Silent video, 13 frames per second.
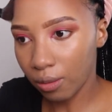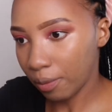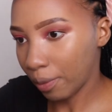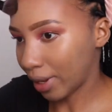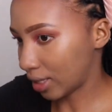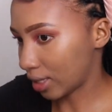
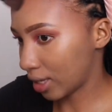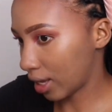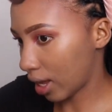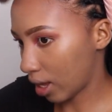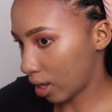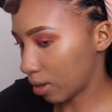but
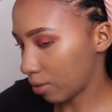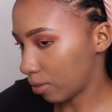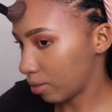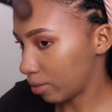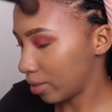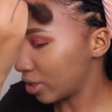okay,
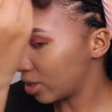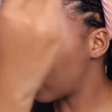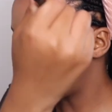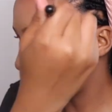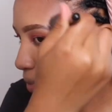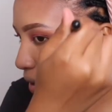it's
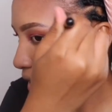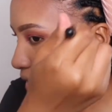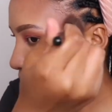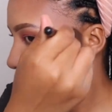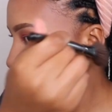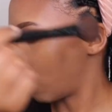
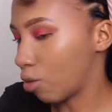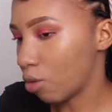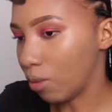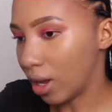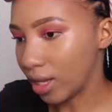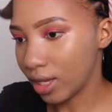better
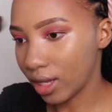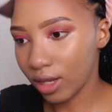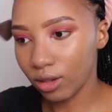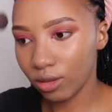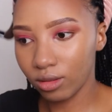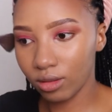kuba
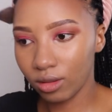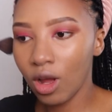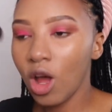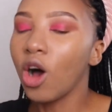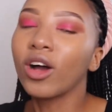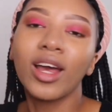yellow.
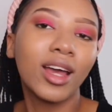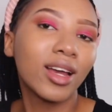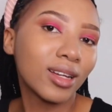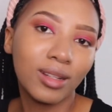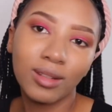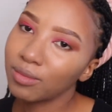
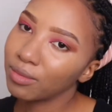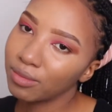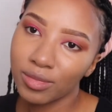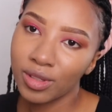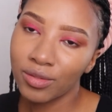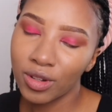Okay,
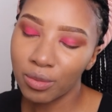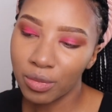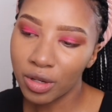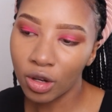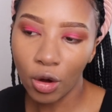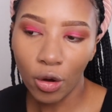even
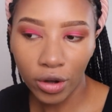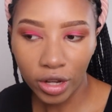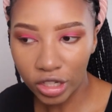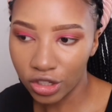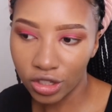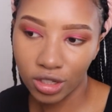being
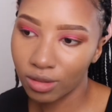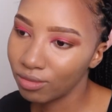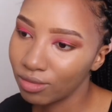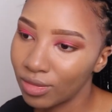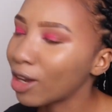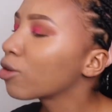orange,
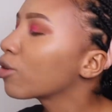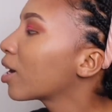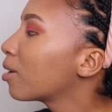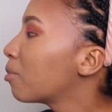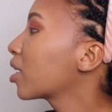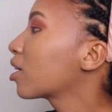like you
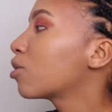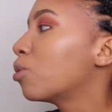can make it